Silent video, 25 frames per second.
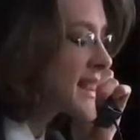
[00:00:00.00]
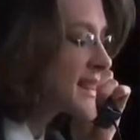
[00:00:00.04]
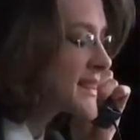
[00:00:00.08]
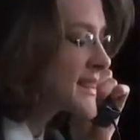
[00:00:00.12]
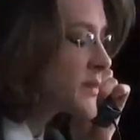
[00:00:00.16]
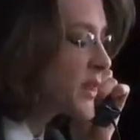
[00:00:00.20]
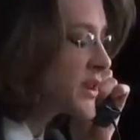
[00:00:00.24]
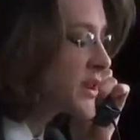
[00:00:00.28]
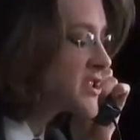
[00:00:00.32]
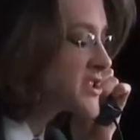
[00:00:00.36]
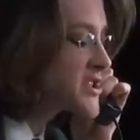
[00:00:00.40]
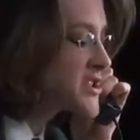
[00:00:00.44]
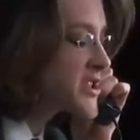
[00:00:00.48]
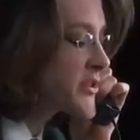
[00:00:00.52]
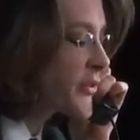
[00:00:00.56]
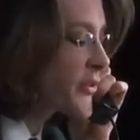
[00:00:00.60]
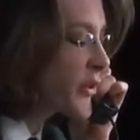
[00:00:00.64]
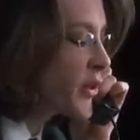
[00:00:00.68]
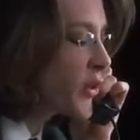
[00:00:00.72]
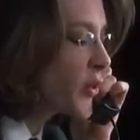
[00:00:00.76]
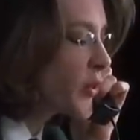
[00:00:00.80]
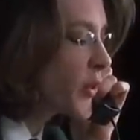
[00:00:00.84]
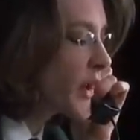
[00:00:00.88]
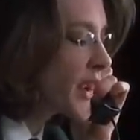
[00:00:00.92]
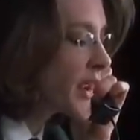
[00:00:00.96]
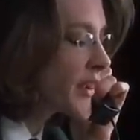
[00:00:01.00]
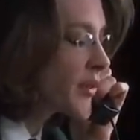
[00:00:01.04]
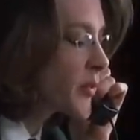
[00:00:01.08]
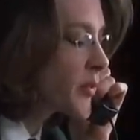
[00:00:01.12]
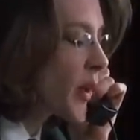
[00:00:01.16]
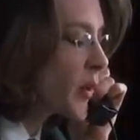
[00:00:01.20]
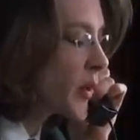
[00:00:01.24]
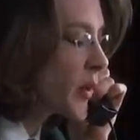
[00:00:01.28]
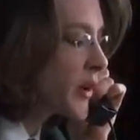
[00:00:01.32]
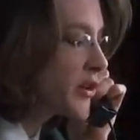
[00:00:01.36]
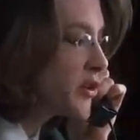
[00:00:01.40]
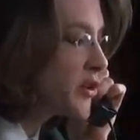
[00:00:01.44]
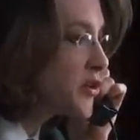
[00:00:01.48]
is when Dewey gets an
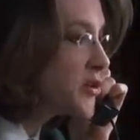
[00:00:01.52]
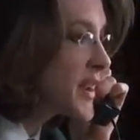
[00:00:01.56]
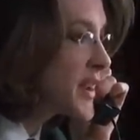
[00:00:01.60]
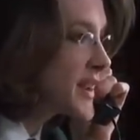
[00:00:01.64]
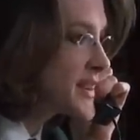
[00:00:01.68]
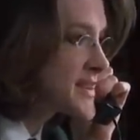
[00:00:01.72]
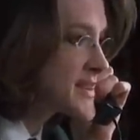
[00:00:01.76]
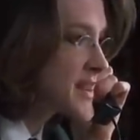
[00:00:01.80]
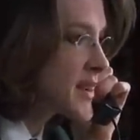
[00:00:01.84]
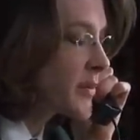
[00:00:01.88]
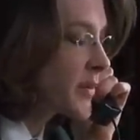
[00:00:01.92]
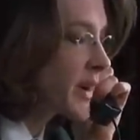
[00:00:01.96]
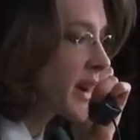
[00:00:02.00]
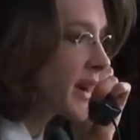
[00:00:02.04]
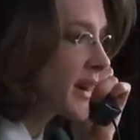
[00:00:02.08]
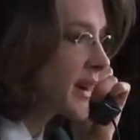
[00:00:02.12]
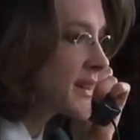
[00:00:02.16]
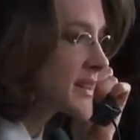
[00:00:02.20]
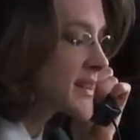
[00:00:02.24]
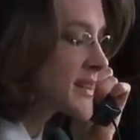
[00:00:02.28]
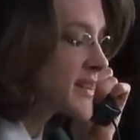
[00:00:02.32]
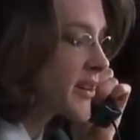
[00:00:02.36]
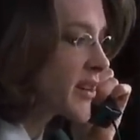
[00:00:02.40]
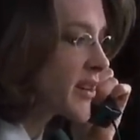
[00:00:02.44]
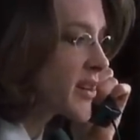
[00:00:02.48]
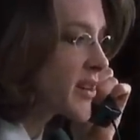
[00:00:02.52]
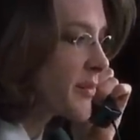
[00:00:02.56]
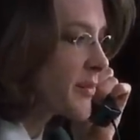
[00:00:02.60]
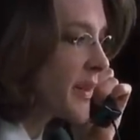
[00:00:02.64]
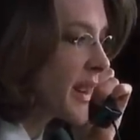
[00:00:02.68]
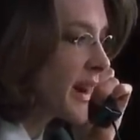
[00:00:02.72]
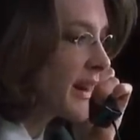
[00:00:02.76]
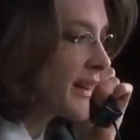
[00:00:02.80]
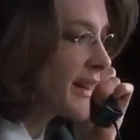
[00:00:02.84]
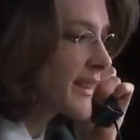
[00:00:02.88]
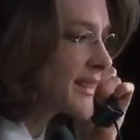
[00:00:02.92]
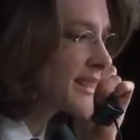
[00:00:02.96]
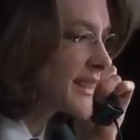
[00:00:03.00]
opportunity to come up with his
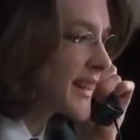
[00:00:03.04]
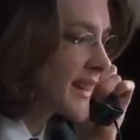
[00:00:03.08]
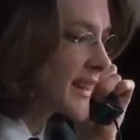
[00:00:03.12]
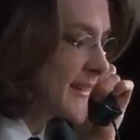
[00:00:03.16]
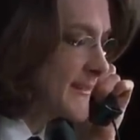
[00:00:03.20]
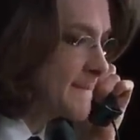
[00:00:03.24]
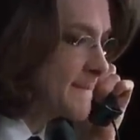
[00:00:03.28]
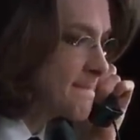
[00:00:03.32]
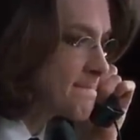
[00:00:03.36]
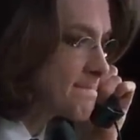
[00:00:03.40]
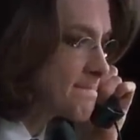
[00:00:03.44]
share of